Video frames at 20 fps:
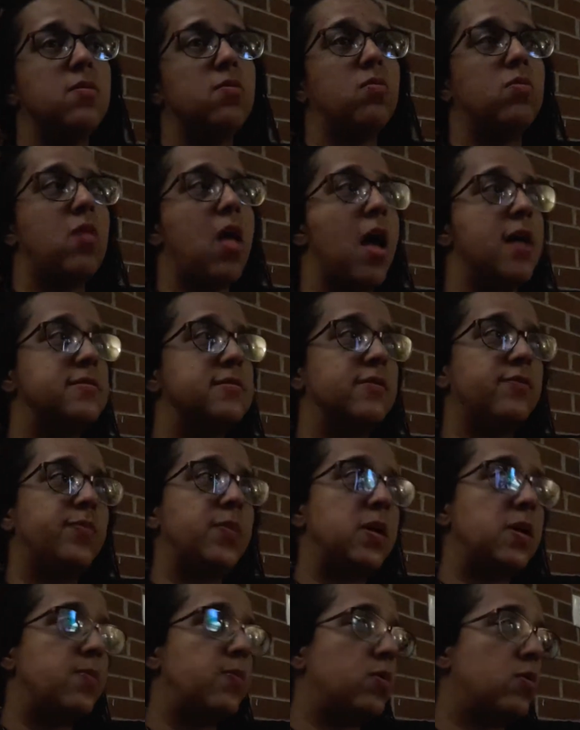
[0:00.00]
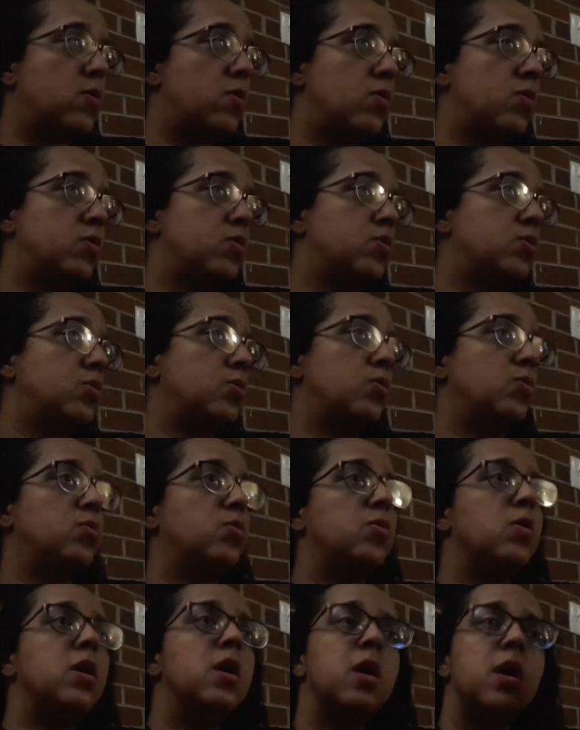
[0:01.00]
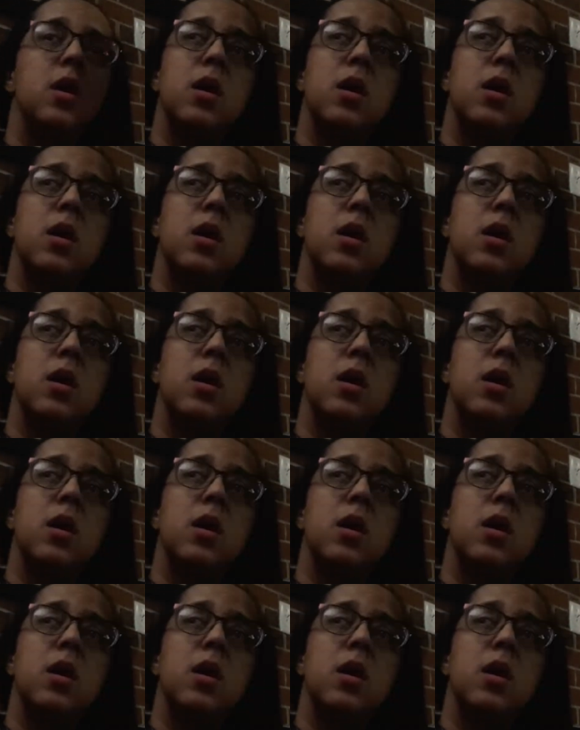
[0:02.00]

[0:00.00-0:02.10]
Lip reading: lots of people who